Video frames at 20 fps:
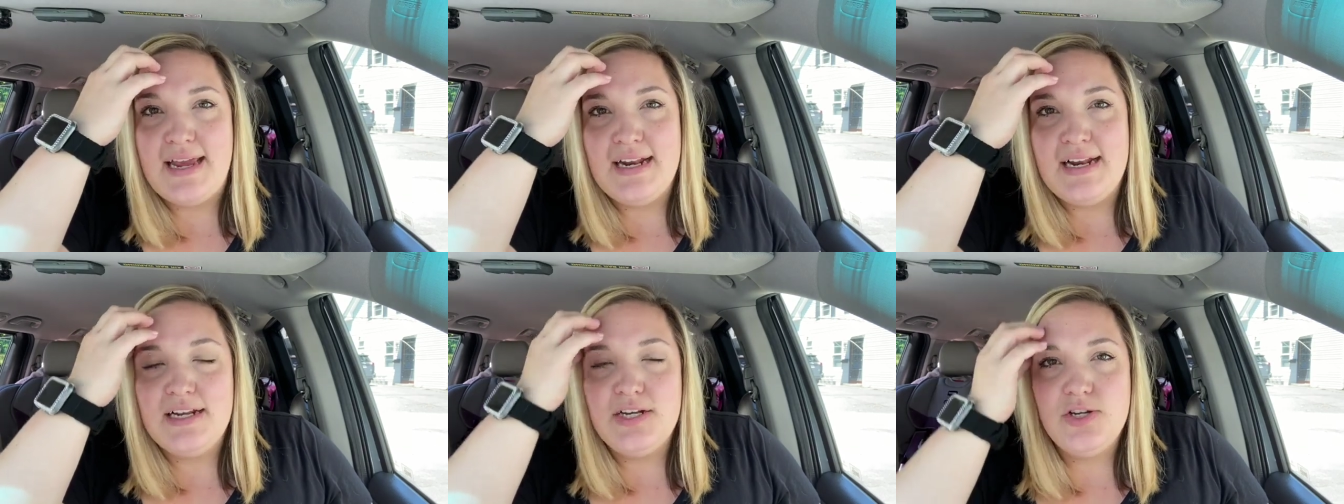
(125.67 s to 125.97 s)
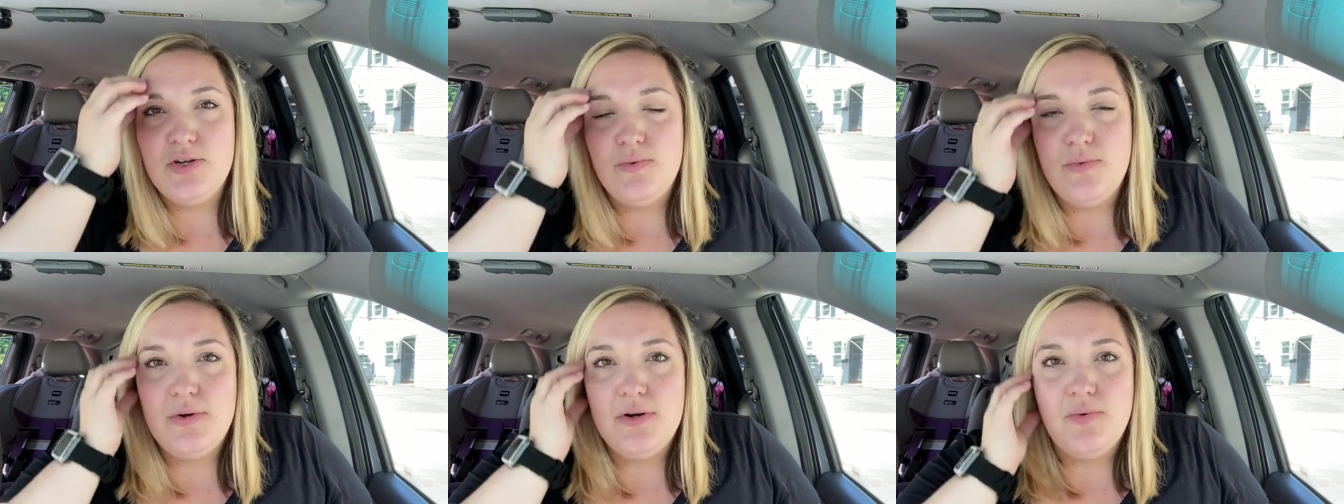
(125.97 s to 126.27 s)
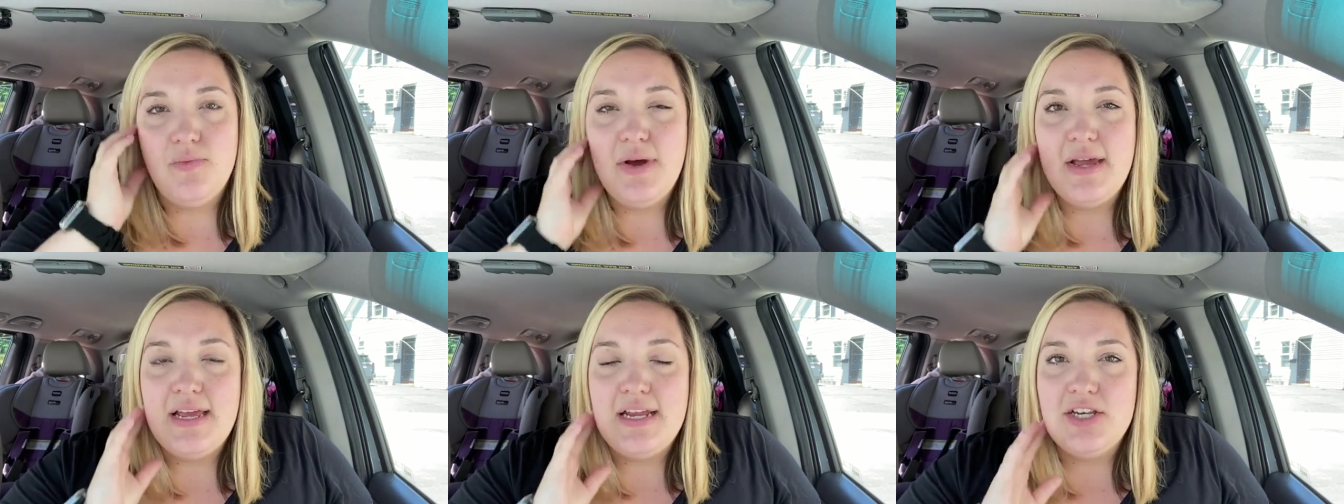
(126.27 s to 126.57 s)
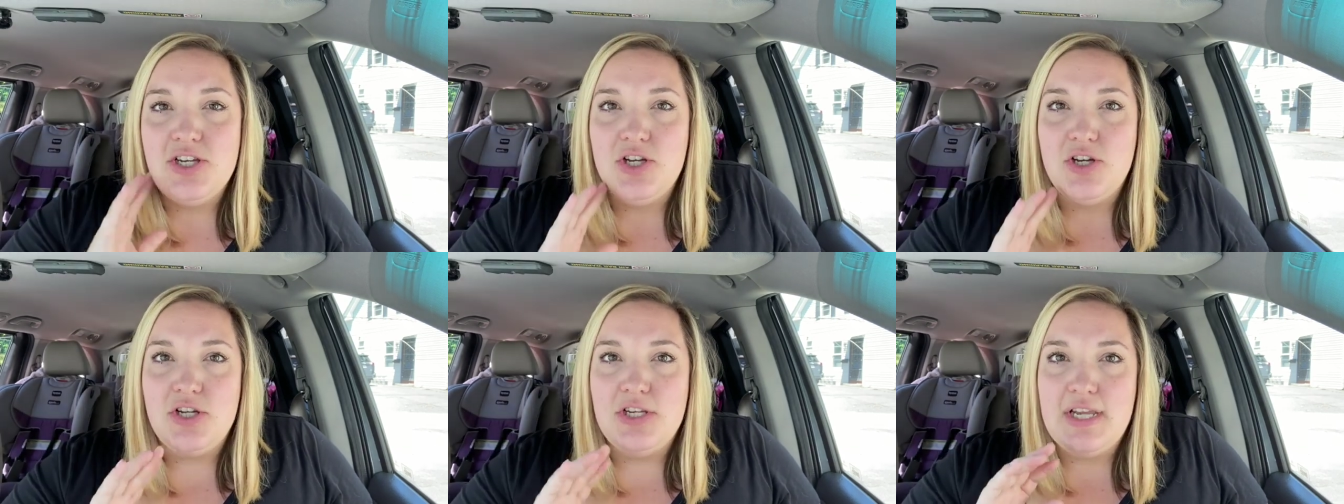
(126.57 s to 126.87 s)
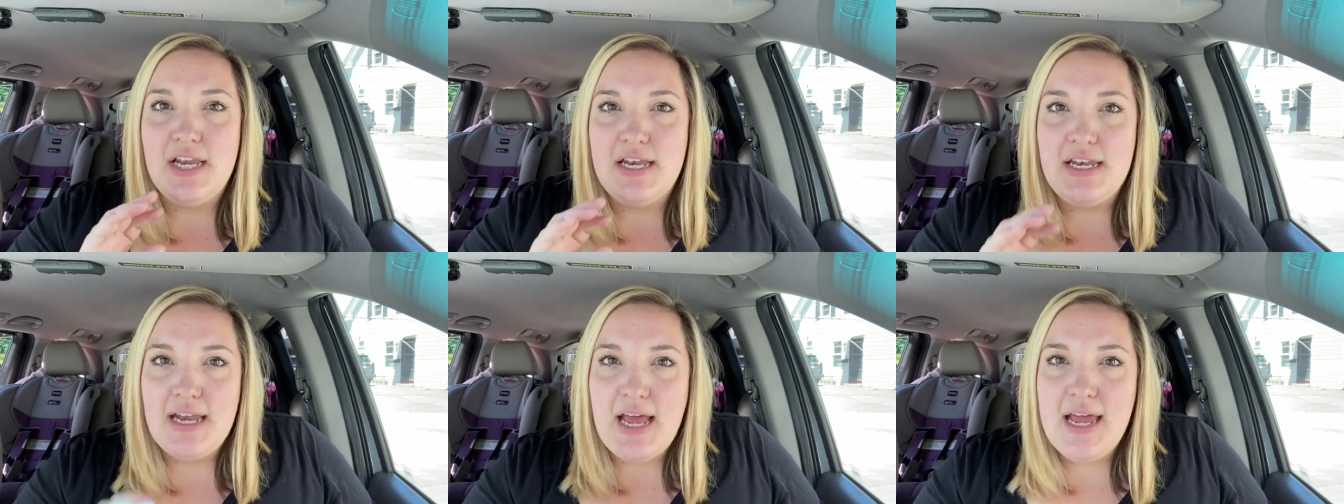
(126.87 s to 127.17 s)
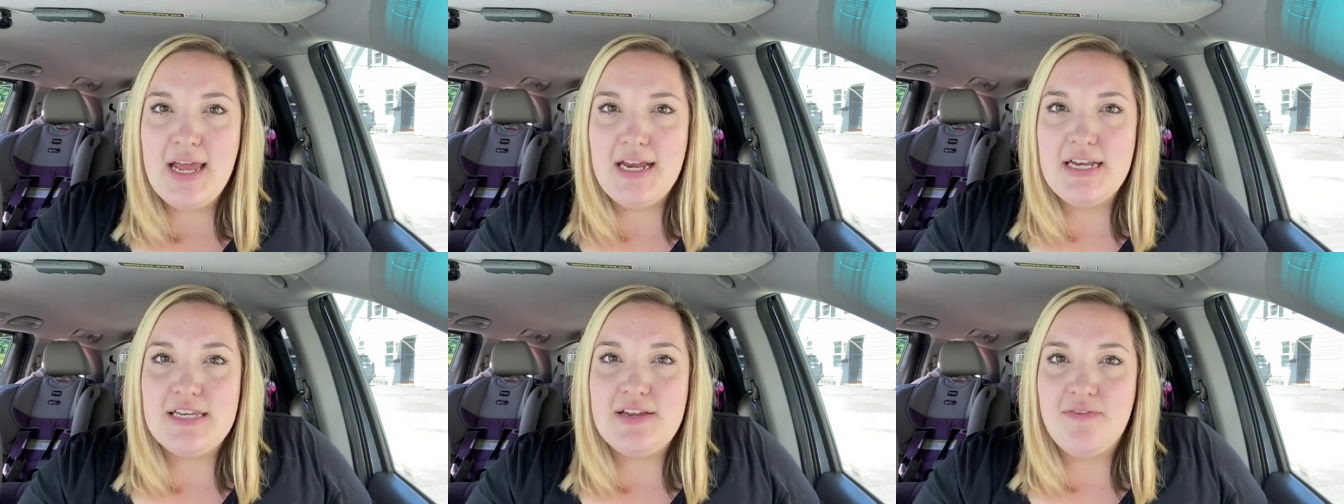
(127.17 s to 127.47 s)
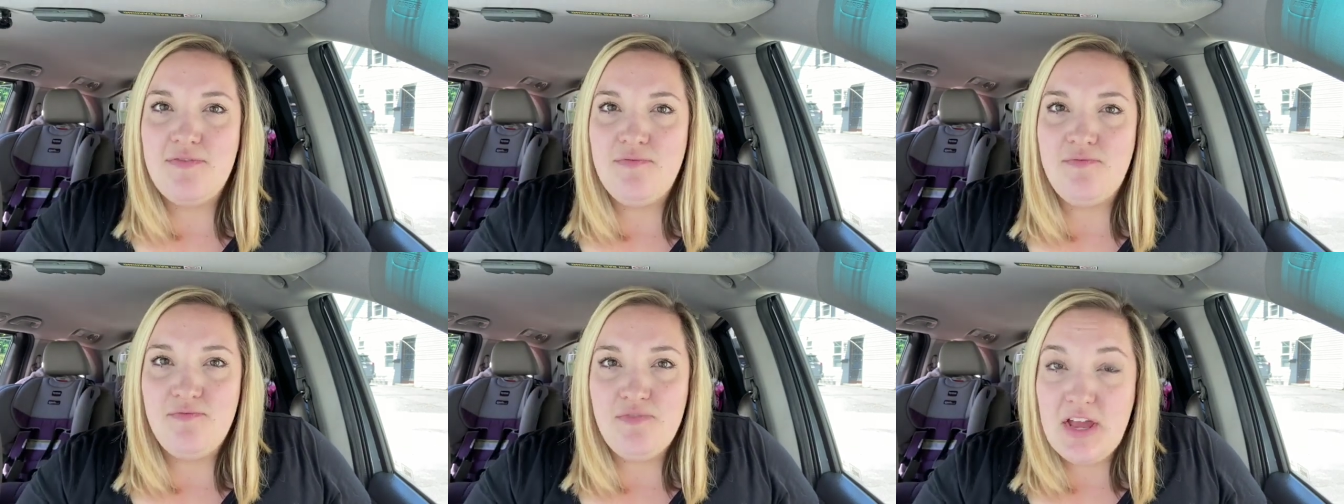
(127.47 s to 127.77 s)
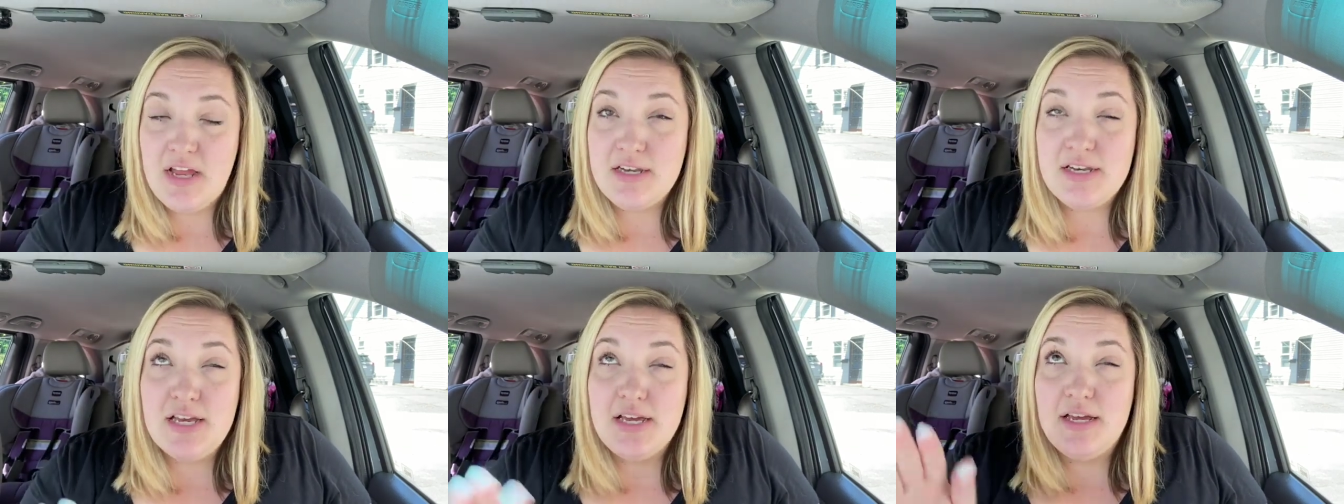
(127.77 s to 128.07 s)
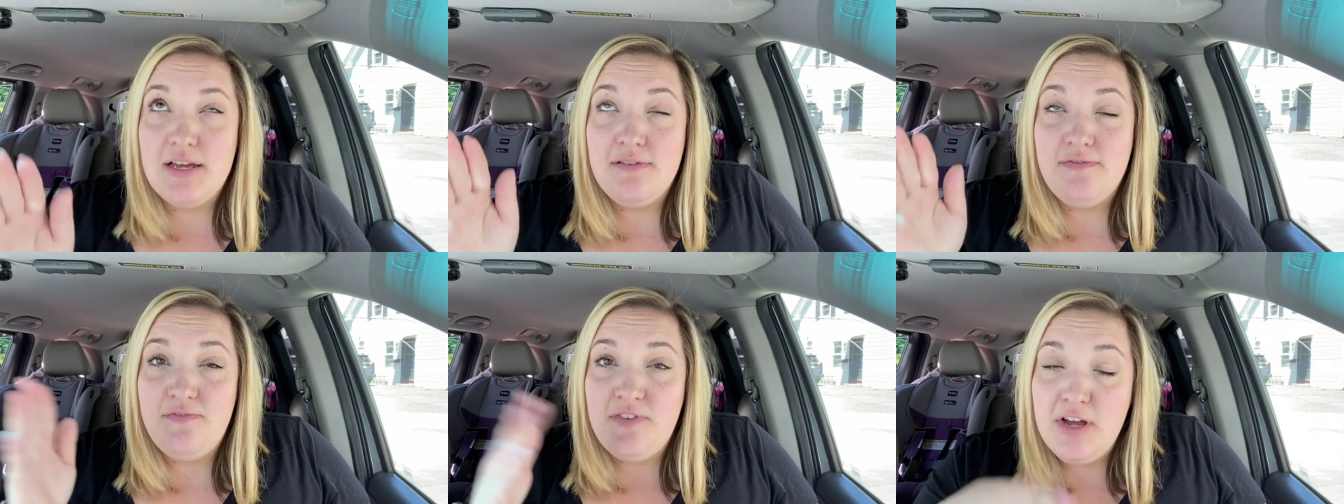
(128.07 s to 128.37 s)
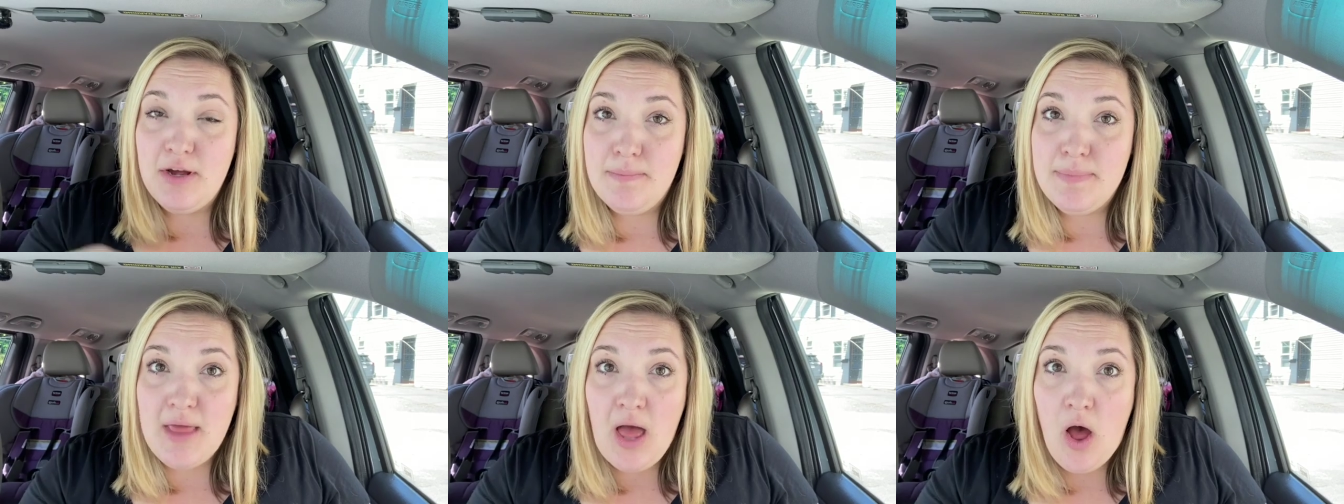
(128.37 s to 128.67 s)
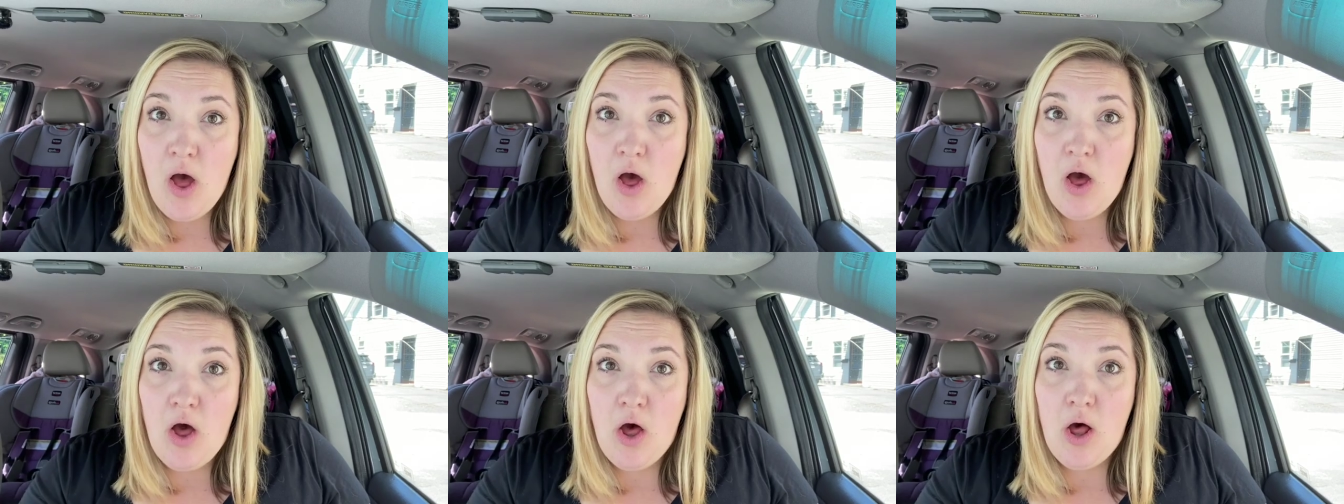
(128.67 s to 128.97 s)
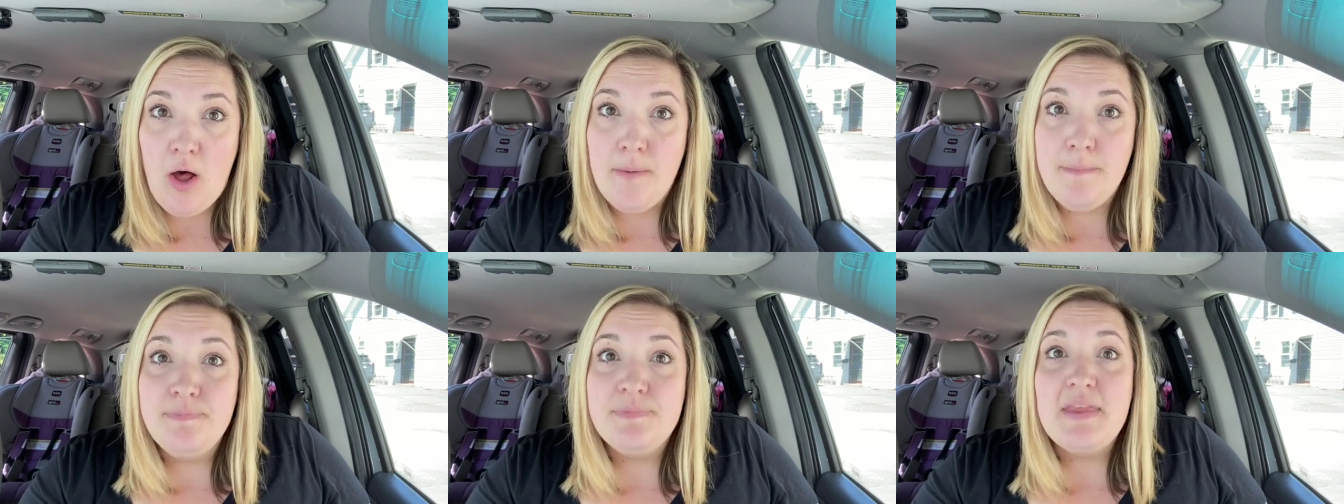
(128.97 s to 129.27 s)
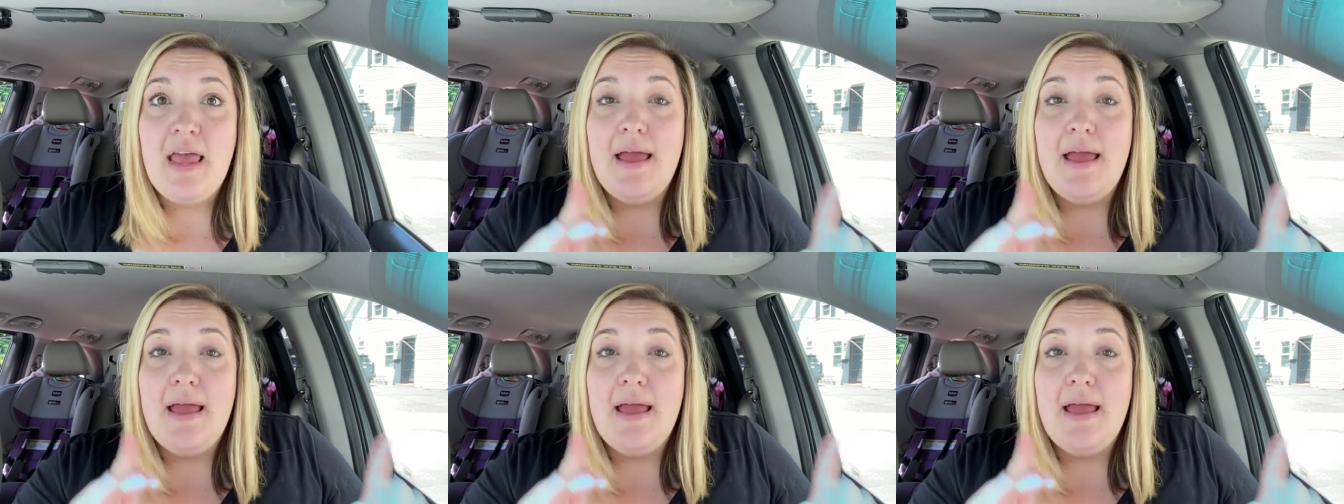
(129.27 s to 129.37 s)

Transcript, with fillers: and I don't want to wait until tonight to fit to film the haul